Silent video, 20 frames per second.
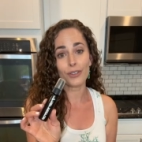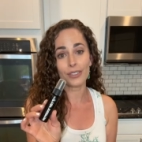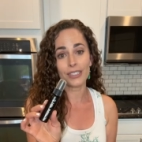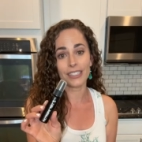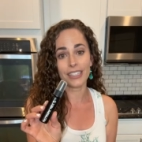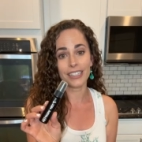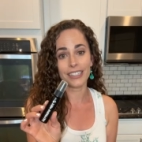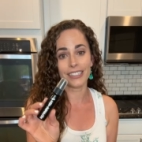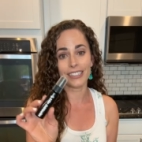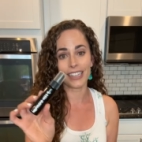
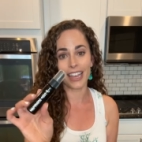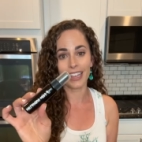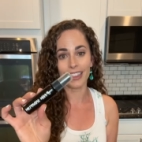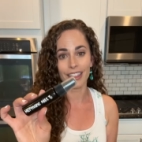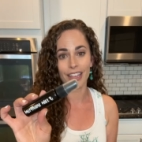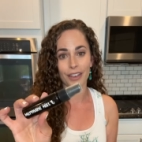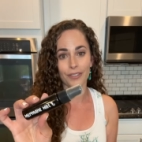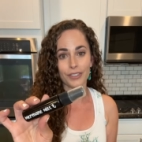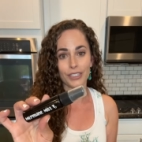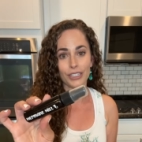things I
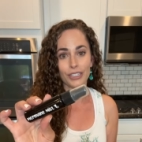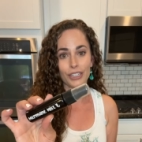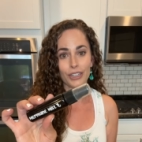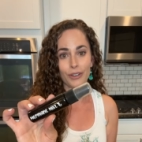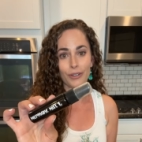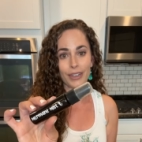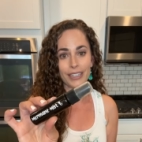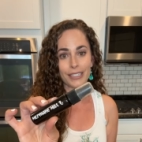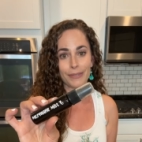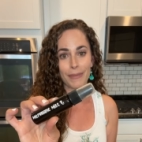love to do
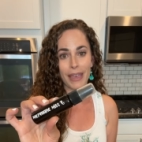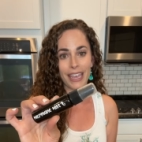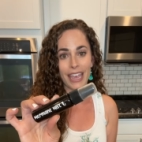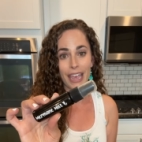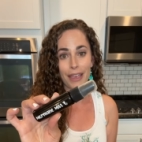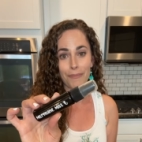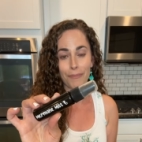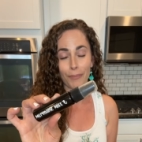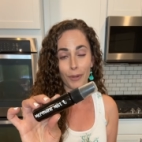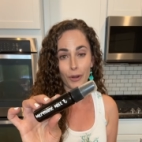is make a
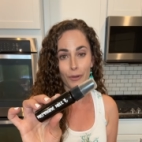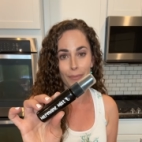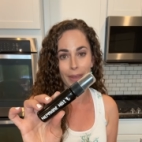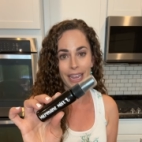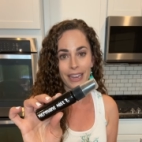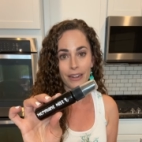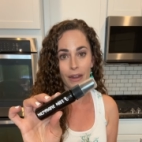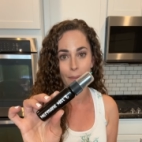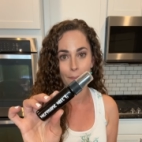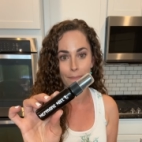
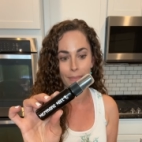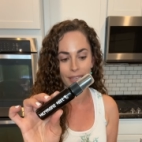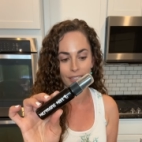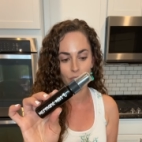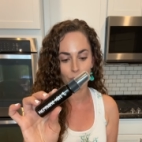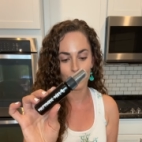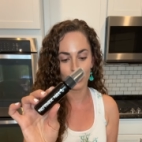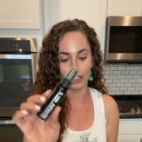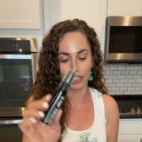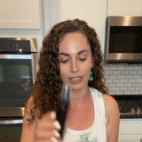mermaid mist,
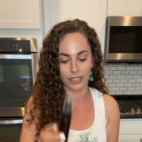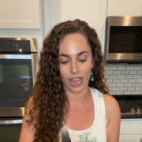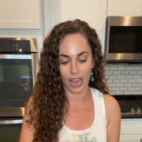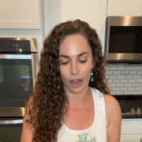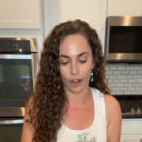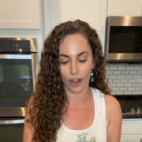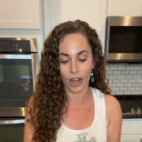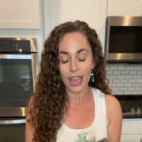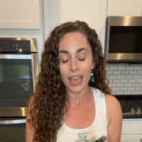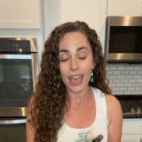which is
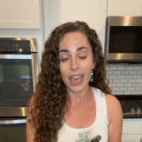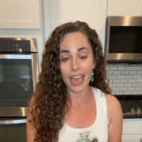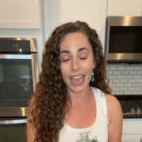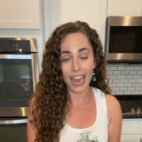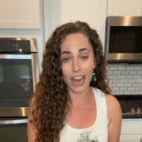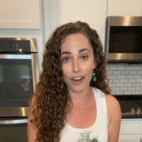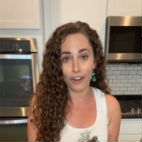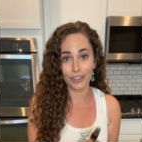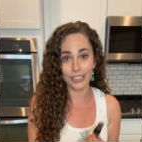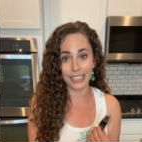our
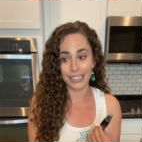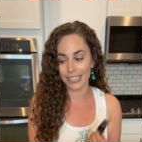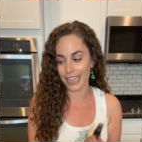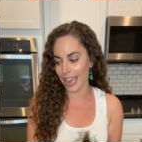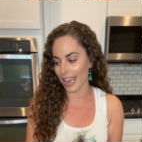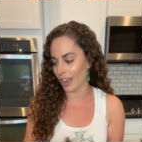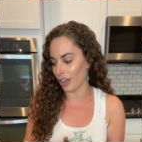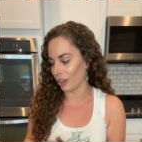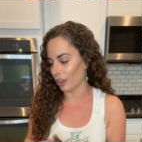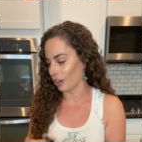hair
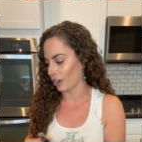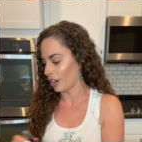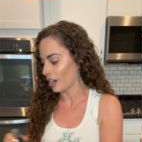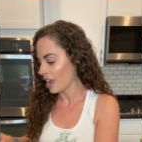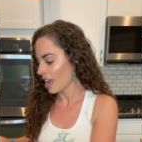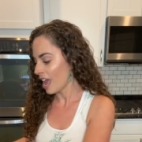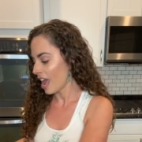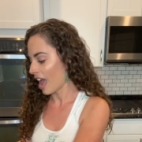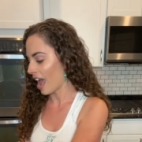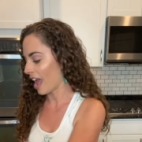detangler.
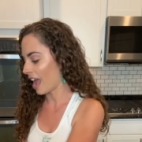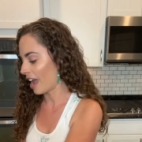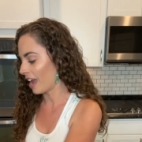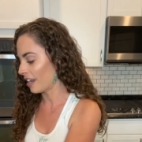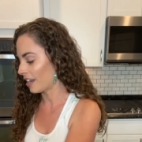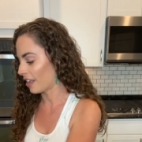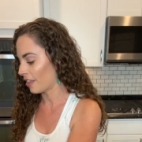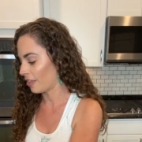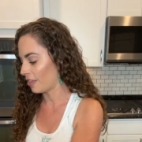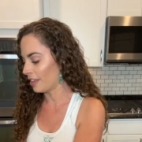And
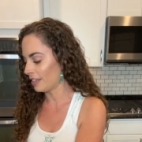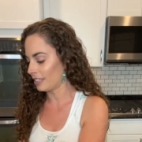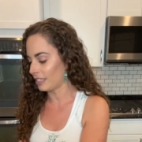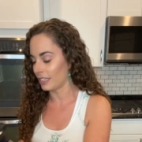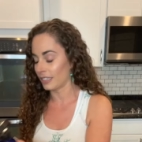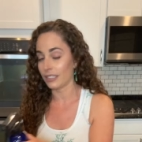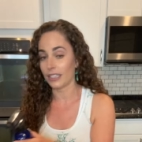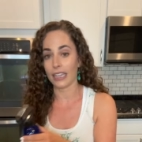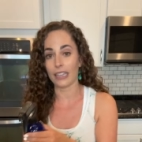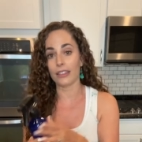this
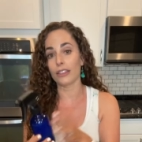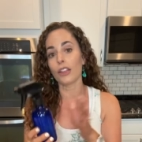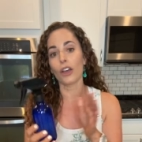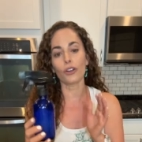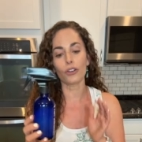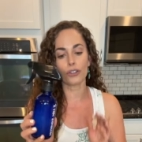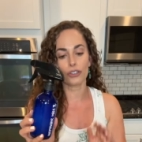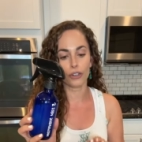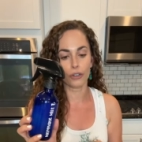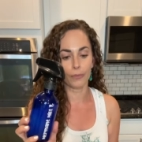is a
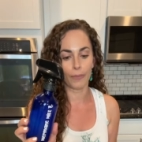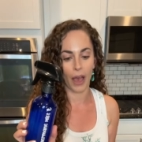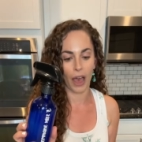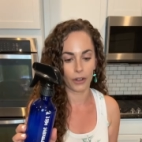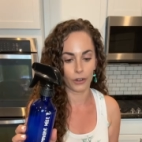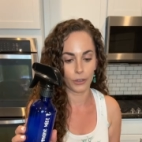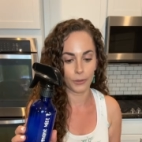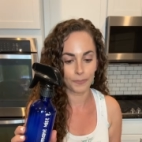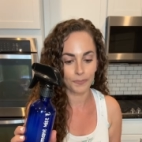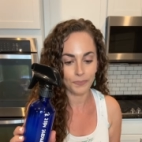larger
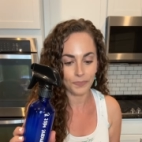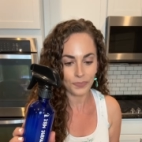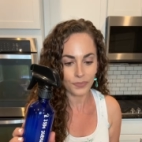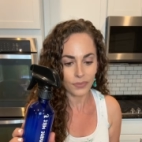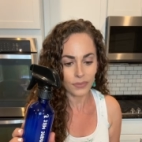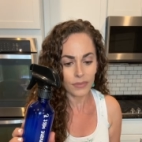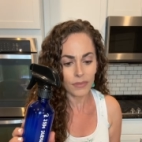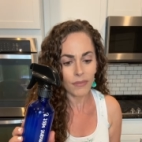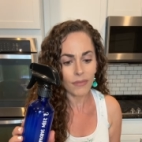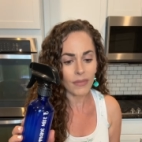bottle.
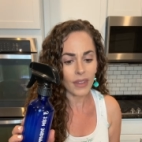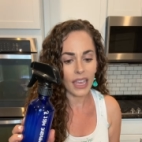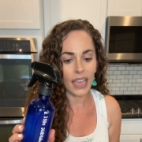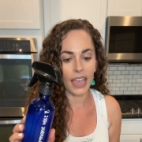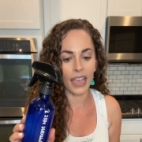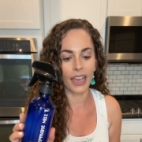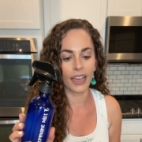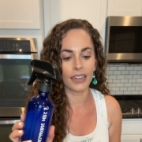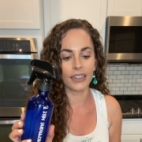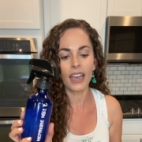
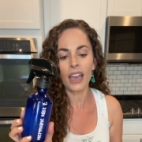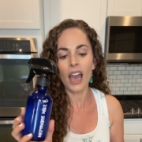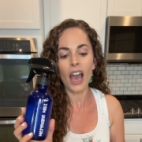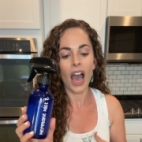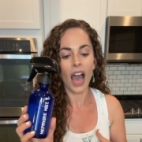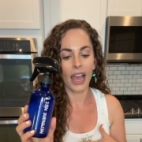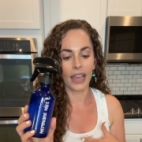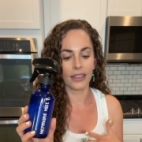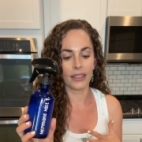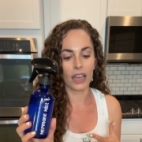And
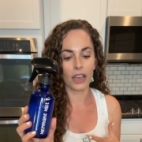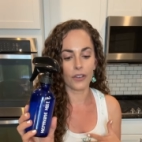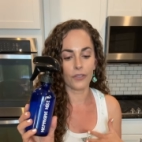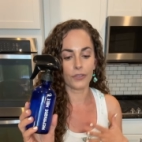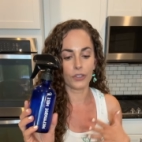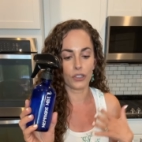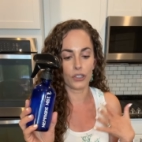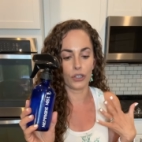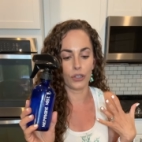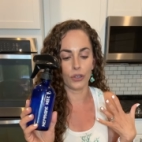I love
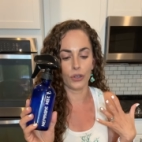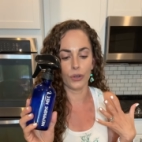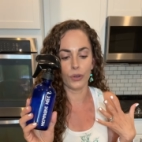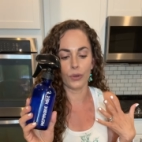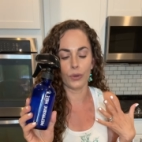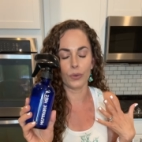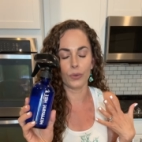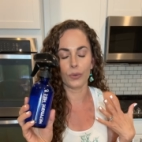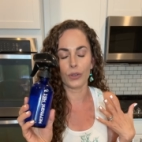to,